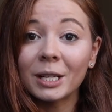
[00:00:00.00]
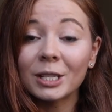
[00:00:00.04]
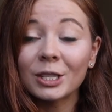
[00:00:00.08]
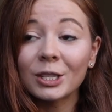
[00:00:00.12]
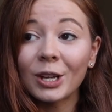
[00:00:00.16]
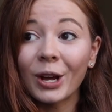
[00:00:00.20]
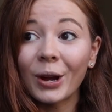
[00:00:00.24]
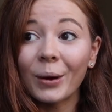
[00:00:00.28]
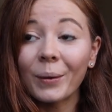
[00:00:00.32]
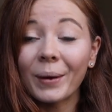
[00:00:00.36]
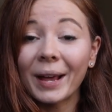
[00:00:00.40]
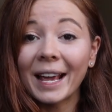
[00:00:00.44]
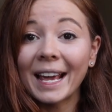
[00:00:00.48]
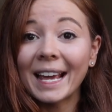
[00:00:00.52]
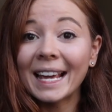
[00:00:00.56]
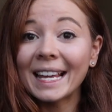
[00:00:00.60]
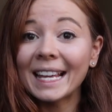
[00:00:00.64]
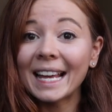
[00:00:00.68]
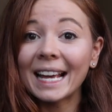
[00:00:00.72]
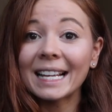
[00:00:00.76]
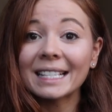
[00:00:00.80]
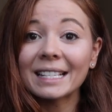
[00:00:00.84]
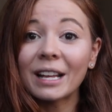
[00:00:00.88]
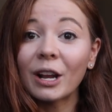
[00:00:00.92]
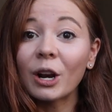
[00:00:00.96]
so it
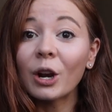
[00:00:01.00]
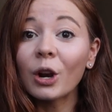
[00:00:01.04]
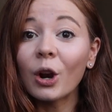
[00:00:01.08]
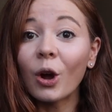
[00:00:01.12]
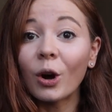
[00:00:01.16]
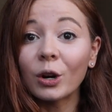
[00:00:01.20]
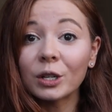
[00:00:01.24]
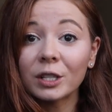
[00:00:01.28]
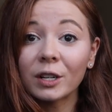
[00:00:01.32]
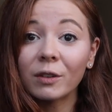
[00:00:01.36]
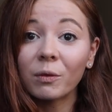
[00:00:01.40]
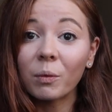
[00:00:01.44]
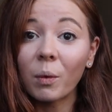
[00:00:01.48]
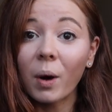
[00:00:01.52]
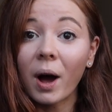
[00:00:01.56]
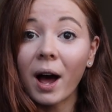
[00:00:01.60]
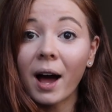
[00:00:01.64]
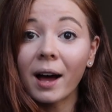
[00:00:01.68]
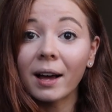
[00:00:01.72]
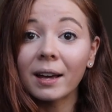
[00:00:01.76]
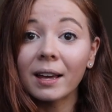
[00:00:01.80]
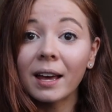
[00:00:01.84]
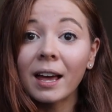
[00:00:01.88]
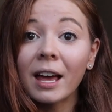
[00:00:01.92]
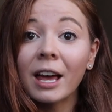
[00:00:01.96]
gets a lot of
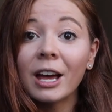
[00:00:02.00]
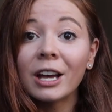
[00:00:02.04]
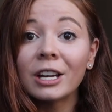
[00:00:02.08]
work.